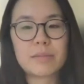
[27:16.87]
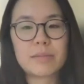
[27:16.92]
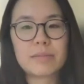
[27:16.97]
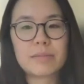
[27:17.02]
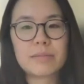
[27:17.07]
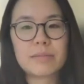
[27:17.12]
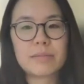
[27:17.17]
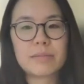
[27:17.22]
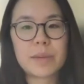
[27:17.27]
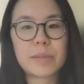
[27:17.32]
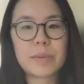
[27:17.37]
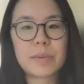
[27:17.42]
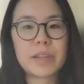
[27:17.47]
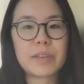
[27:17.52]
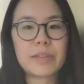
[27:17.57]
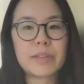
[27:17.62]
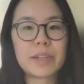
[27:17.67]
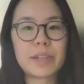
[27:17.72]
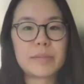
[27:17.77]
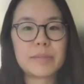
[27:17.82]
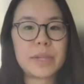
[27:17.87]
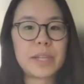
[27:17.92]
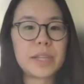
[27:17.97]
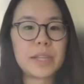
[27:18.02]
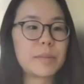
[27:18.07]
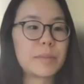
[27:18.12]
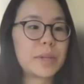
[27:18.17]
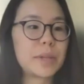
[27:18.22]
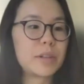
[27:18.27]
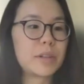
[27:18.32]
maybe even meet in the
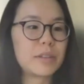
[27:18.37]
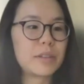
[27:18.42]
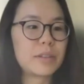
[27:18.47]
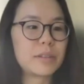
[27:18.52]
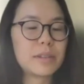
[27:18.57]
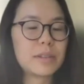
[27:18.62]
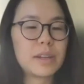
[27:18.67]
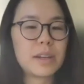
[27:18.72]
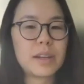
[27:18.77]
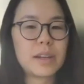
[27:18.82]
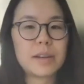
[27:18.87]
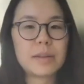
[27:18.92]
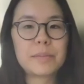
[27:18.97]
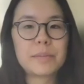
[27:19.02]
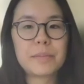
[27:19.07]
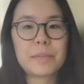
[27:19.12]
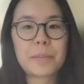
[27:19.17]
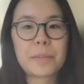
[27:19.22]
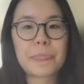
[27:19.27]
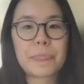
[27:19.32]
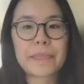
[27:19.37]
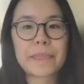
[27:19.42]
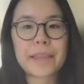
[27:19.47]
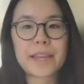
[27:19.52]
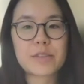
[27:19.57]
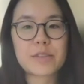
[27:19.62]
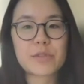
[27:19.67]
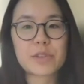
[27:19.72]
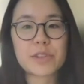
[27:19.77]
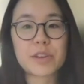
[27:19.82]
middle,
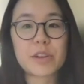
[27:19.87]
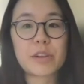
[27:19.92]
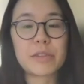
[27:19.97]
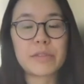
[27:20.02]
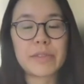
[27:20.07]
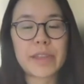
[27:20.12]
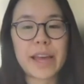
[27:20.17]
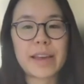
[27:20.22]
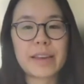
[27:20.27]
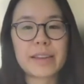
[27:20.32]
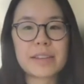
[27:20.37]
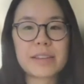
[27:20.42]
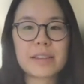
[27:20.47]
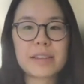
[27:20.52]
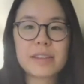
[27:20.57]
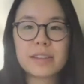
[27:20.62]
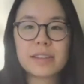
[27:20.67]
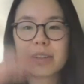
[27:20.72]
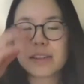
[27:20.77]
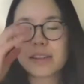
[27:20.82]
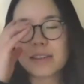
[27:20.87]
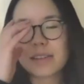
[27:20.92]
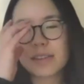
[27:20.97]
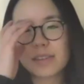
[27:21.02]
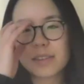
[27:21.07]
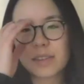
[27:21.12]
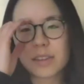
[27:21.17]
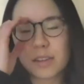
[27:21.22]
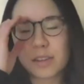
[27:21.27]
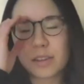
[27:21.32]
as a result of that.
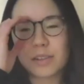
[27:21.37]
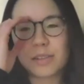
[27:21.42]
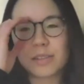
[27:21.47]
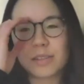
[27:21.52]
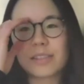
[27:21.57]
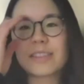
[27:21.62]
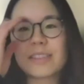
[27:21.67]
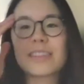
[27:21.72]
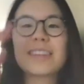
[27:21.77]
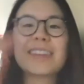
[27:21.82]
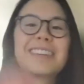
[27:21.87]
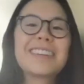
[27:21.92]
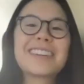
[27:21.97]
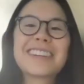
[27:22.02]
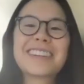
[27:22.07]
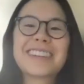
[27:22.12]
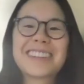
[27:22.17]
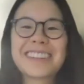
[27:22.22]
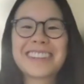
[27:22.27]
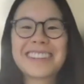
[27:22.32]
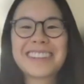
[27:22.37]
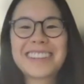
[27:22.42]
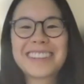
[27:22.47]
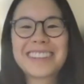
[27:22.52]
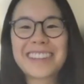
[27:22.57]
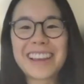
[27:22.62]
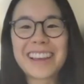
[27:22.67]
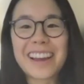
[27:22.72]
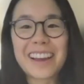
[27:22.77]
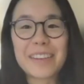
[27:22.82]
So
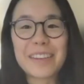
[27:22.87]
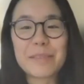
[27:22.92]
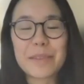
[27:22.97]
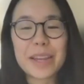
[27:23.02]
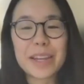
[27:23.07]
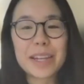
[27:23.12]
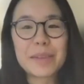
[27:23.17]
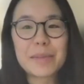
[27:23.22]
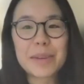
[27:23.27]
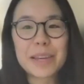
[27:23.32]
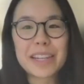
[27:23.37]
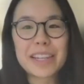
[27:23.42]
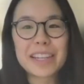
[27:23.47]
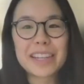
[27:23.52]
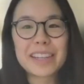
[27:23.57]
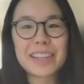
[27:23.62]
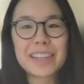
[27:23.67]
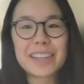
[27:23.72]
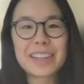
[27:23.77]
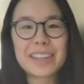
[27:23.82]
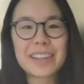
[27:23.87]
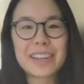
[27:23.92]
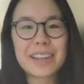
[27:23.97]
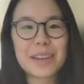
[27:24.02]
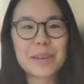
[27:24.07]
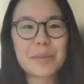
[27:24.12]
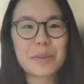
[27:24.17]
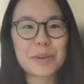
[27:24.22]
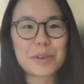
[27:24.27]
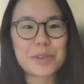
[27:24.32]
yeah, many
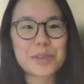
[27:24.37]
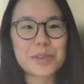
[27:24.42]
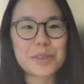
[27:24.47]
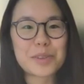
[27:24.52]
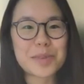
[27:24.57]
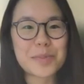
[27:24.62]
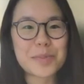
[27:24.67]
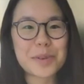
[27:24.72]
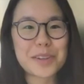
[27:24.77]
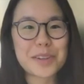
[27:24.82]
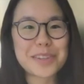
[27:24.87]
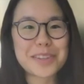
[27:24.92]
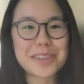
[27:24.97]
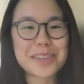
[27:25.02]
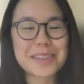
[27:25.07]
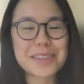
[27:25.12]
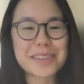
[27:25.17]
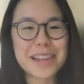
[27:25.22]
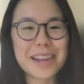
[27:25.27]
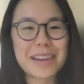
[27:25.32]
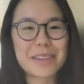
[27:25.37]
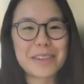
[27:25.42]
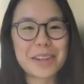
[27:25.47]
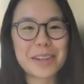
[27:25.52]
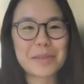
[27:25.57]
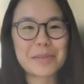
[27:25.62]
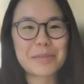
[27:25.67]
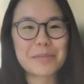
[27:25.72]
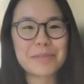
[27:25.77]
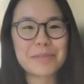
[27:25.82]
personal experiences in that realm.